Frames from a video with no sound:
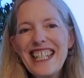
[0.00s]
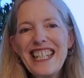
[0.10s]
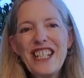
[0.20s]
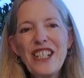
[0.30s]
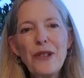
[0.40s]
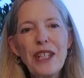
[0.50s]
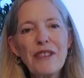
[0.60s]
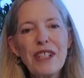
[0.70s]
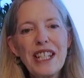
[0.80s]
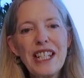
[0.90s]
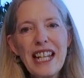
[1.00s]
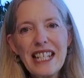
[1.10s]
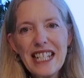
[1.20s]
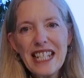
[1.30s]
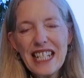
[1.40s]
In
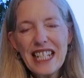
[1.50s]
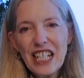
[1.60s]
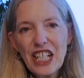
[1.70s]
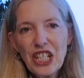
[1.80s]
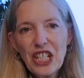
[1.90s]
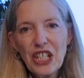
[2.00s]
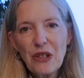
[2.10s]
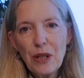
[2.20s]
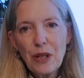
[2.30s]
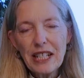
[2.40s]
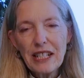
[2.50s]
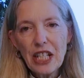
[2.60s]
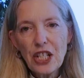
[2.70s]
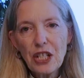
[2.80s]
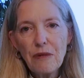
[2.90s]
2019, her
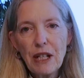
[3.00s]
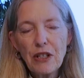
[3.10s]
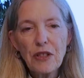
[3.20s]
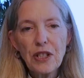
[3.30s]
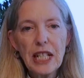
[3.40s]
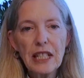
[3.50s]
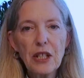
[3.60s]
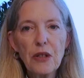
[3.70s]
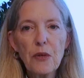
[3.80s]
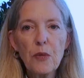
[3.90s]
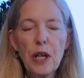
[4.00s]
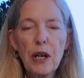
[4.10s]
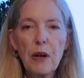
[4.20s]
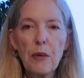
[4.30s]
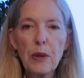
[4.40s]
organization, Rancho Cielo,
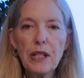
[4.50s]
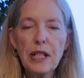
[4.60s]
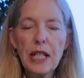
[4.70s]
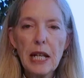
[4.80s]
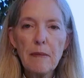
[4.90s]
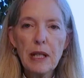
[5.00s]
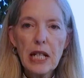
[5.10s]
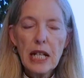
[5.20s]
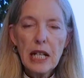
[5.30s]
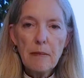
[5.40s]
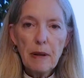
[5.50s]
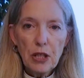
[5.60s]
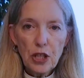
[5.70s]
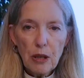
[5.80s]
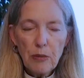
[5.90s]
uh, was named by
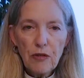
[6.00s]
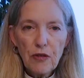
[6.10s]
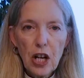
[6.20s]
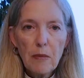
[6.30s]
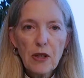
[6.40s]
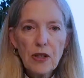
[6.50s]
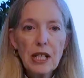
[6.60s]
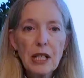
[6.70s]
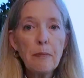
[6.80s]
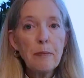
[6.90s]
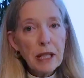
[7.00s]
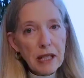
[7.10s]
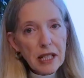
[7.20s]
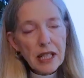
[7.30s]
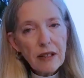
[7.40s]
the Chamber of Commerce as
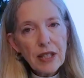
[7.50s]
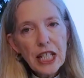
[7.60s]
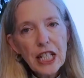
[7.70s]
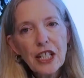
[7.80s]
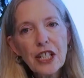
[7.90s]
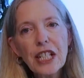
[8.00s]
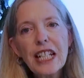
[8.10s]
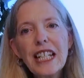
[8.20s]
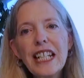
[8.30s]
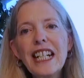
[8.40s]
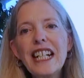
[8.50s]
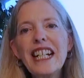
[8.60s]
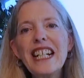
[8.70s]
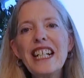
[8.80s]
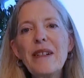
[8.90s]
Business of the Year.
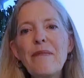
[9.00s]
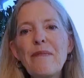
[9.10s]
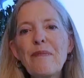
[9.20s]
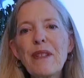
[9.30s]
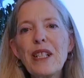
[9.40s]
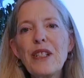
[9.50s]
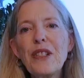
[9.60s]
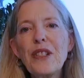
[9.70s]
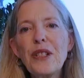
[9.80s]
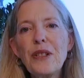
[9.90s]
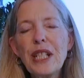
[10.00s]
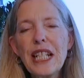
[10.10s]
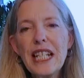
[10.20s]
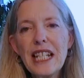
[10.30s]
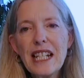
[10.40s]
Um,
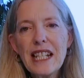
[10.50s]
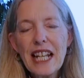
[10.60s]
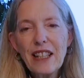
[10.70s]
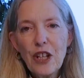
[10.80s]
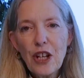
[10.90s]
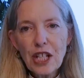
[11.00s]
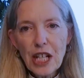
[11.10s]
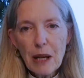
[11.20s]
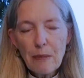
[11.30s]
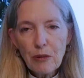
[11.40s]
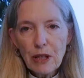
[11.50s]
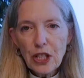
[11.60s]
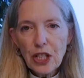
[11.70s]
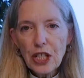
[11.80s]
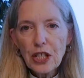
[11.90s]
Susie is a longtime
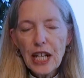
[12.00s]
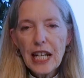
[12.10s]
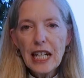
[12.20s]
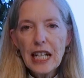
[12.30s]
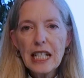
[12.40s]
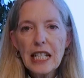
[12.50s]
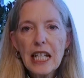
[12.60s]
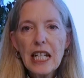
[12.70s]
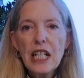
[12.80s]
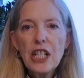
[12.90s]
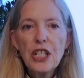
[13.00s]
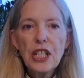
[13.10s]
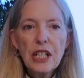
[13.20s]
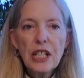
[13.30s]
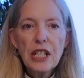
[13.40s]
parishioner, and
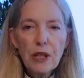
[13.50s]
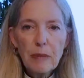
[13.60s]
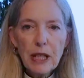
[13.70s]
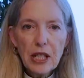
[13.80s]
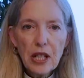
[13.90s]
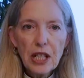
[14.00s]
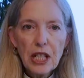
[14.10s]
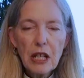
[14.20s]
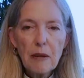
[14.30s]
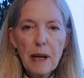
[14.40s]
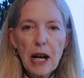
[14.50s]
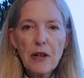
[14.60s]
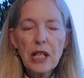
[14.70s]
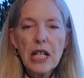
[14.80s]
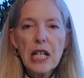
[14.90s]
she's going to be talking
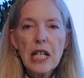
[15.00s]
about